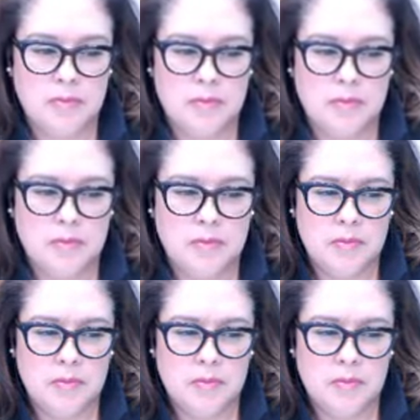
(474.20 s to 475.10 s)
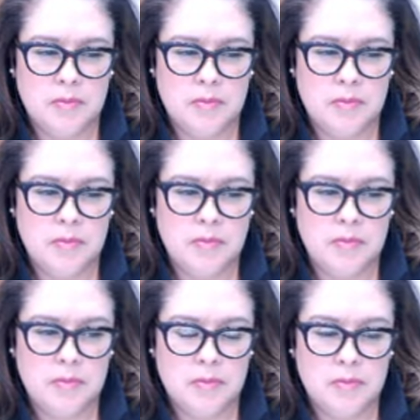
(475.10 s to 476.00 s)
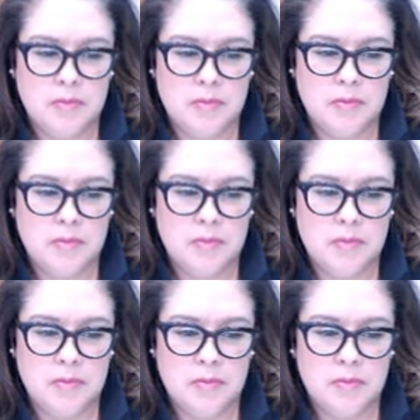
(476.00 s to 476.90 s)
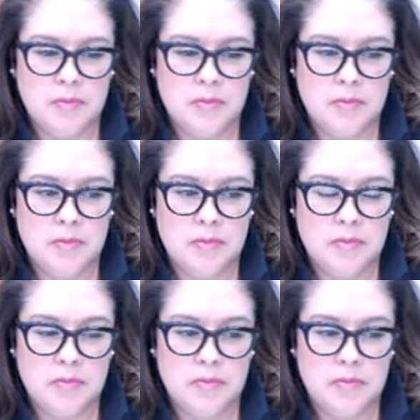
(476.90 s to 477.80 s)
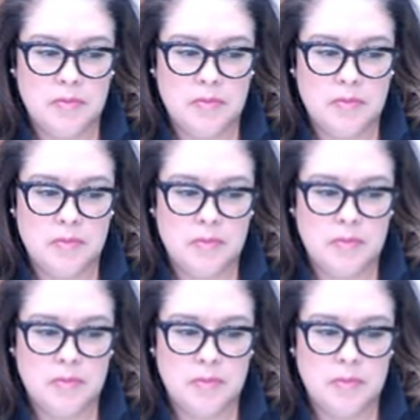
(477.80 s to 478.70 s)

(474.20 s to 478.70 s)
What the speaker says: This person isn't speaking.